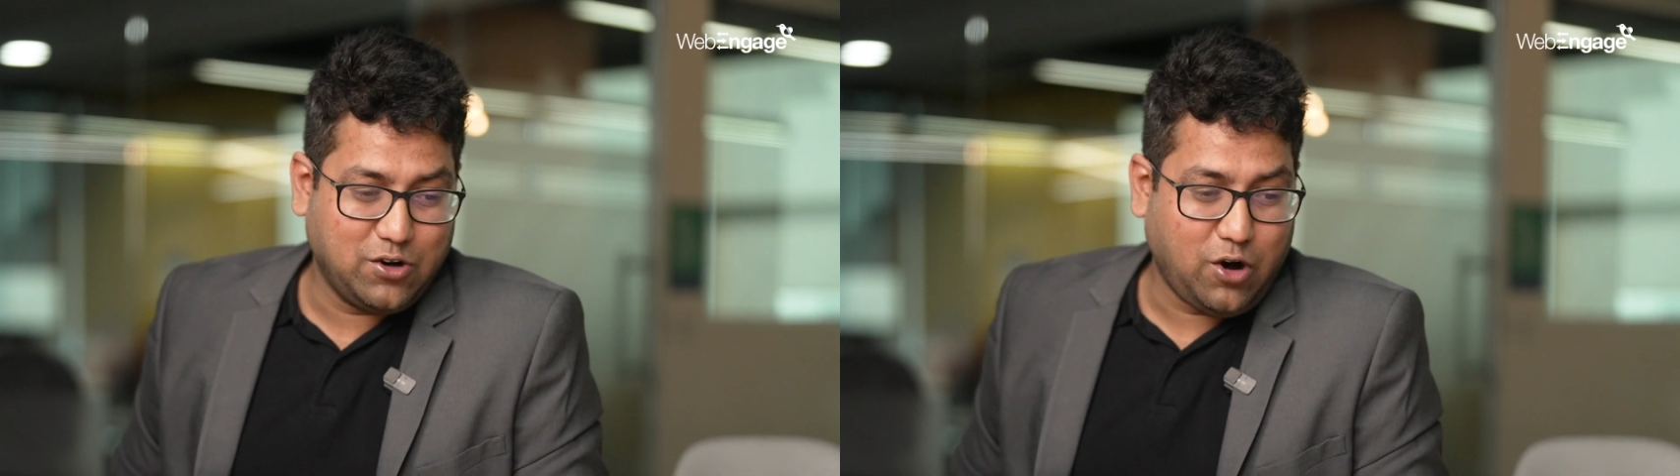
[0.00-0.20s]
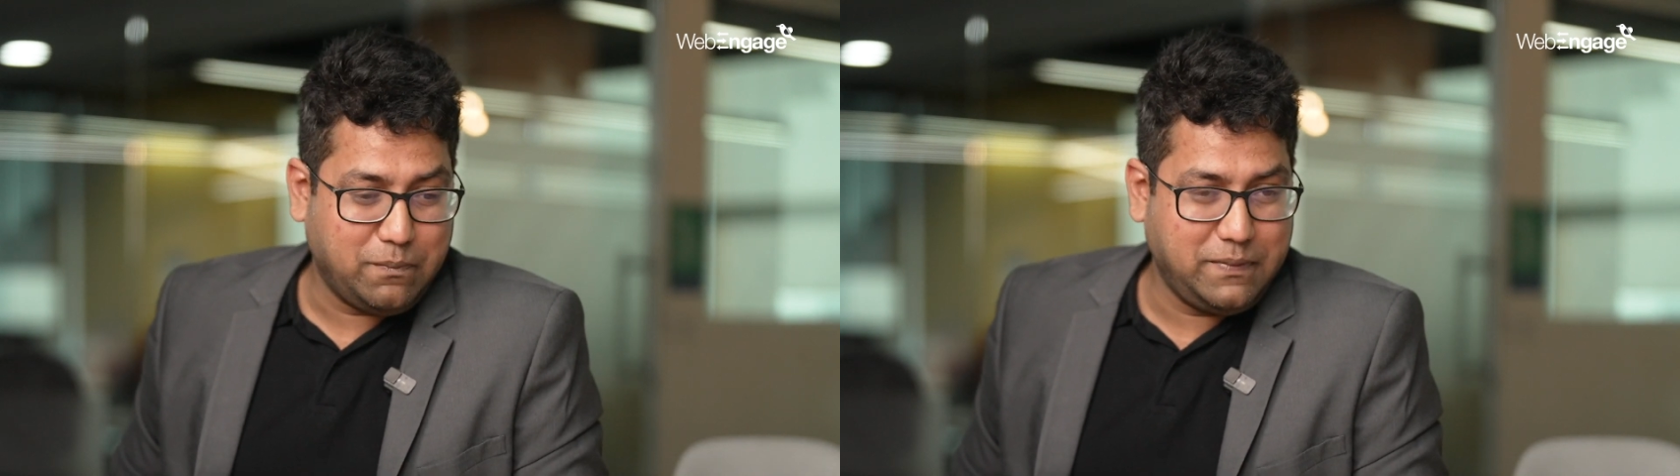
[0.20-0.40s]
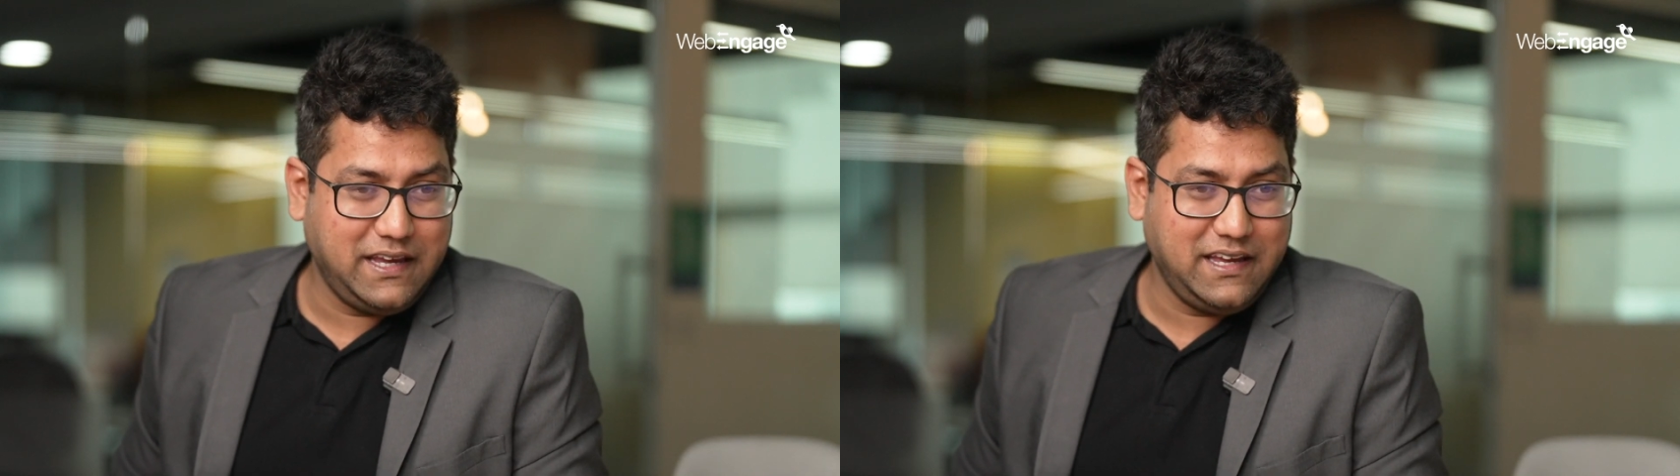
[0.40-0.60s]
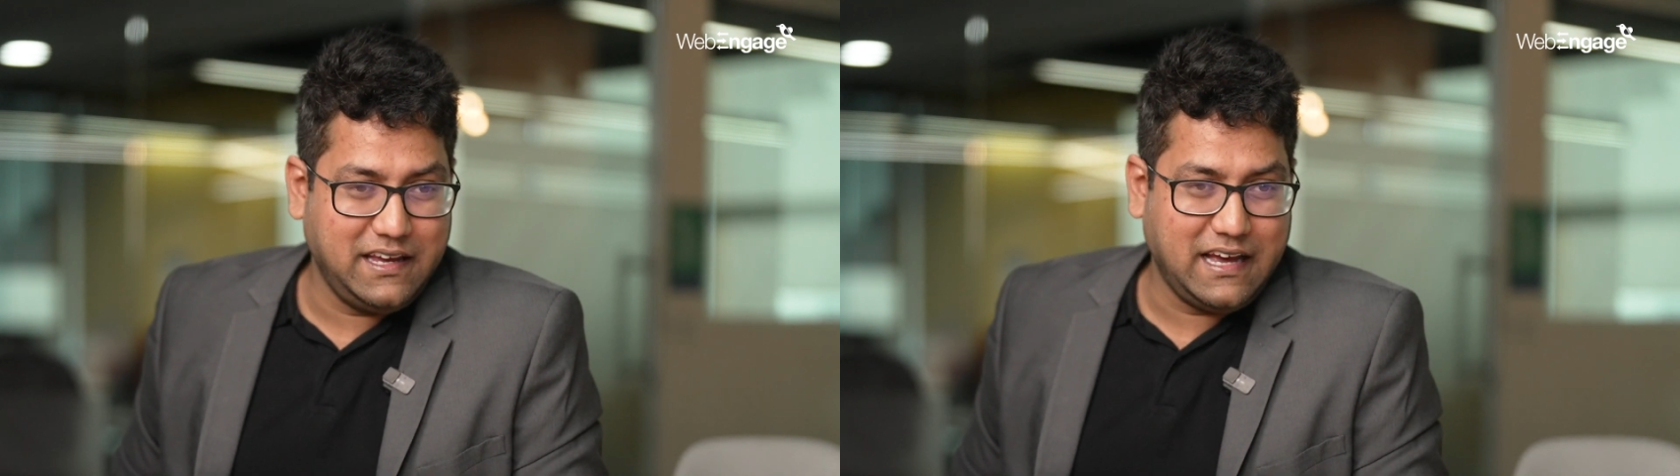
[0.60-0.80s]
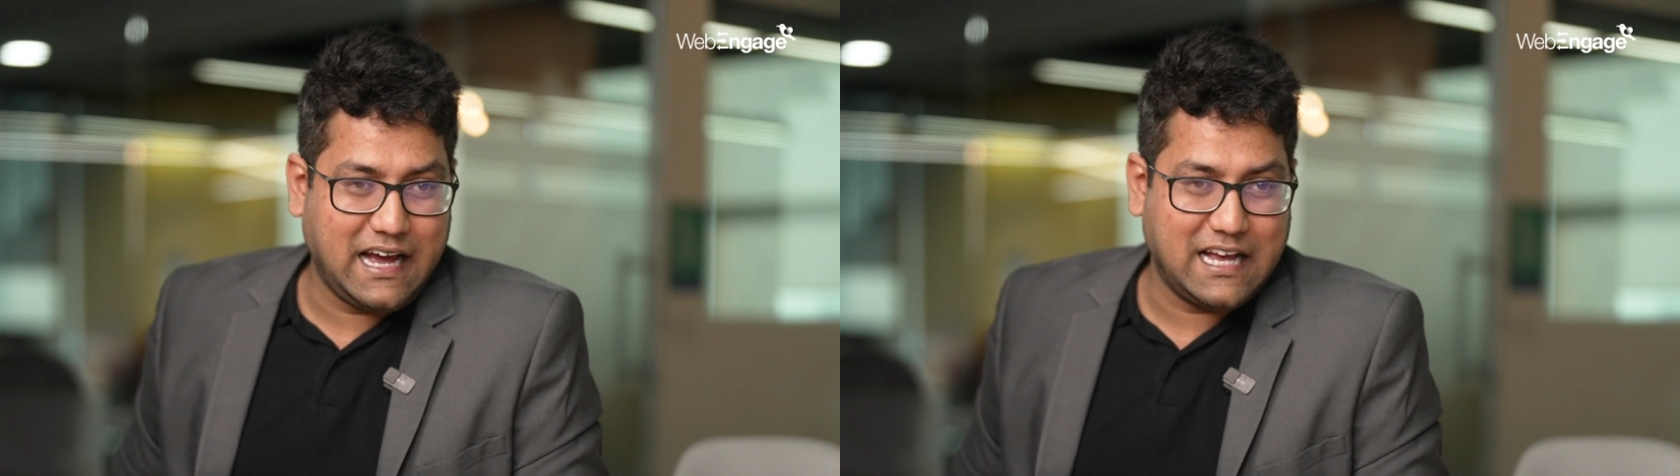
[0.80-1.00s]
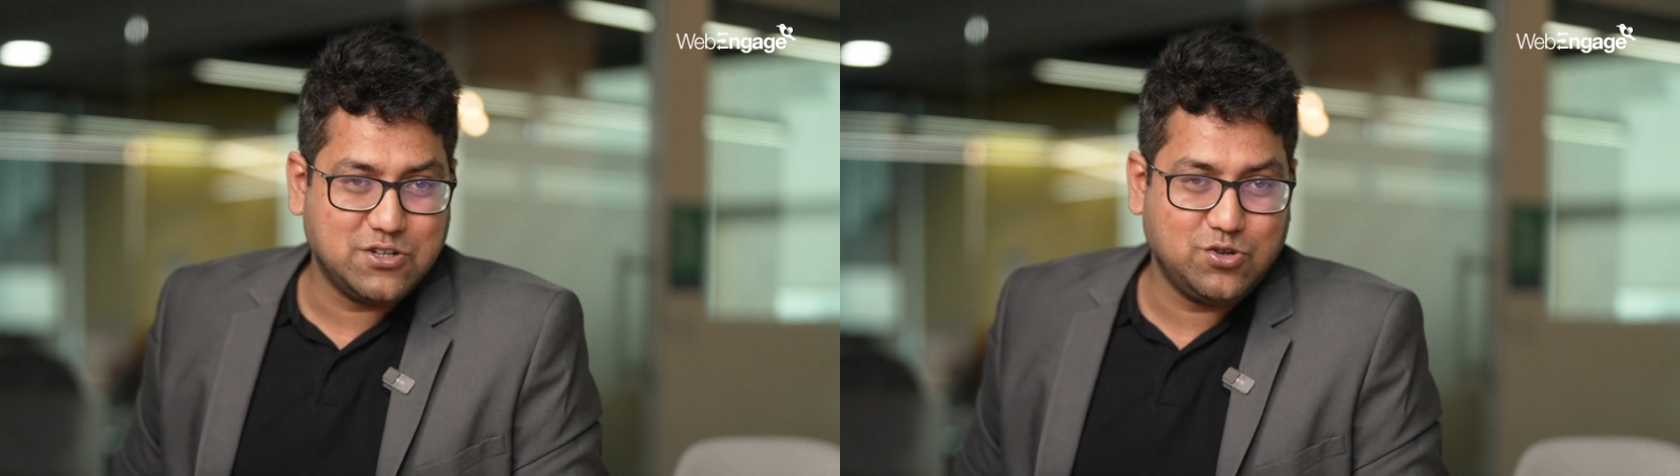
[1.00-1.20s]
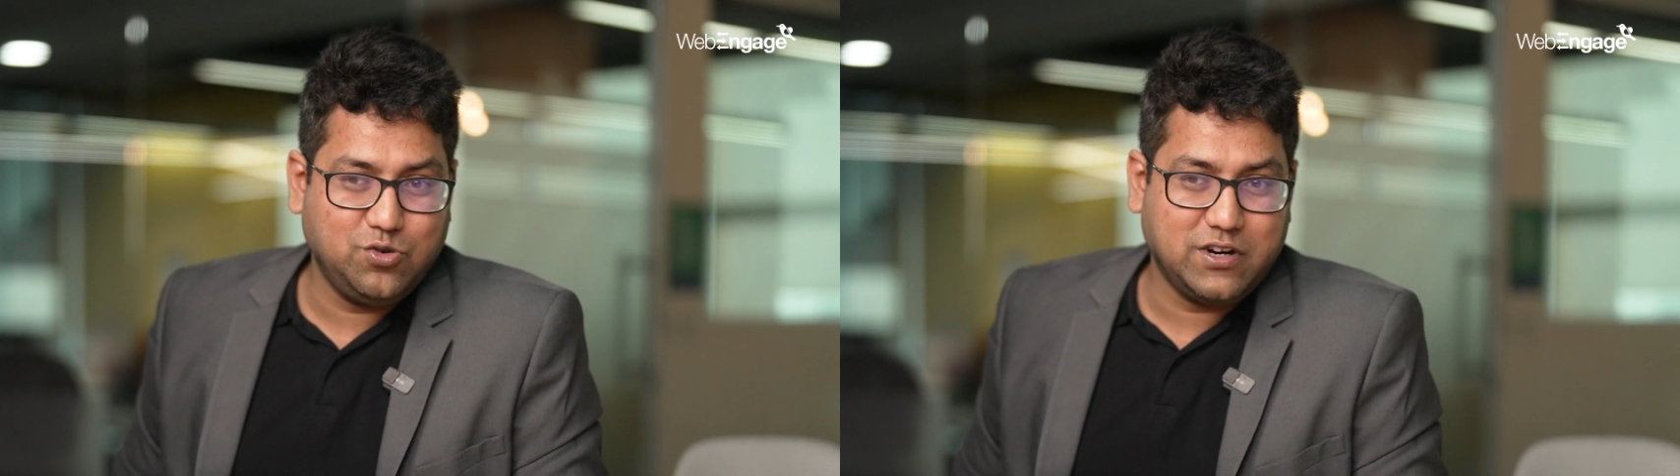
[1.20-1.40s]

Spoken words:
copy has to